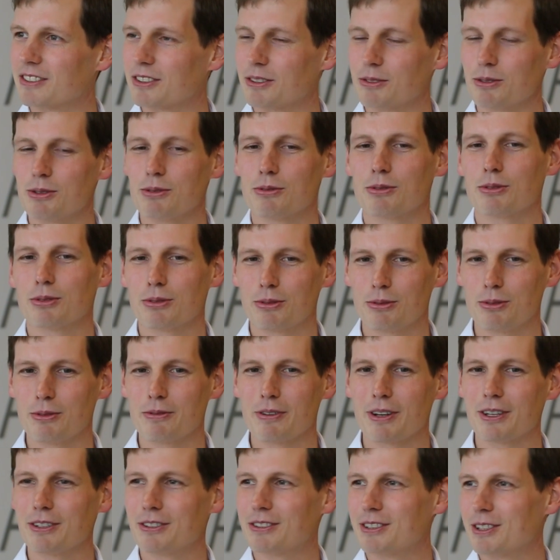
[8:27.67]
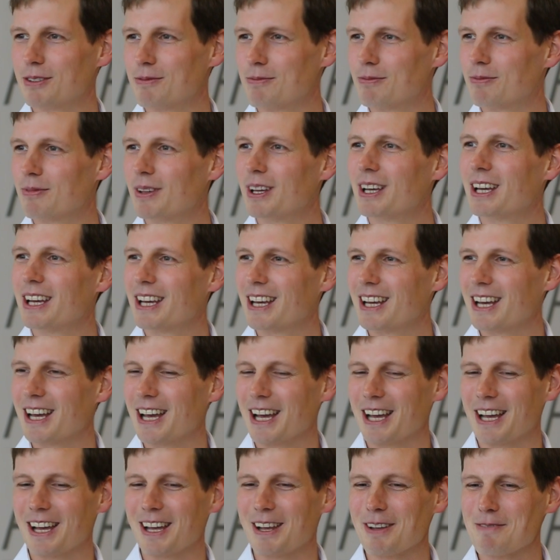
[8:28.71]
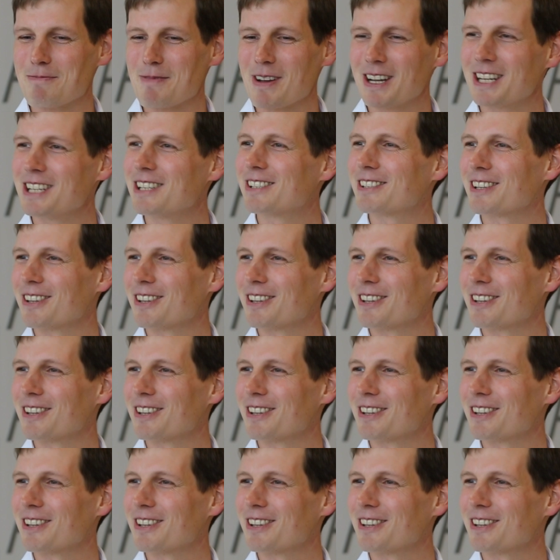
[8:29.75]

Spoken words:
So we've hosted many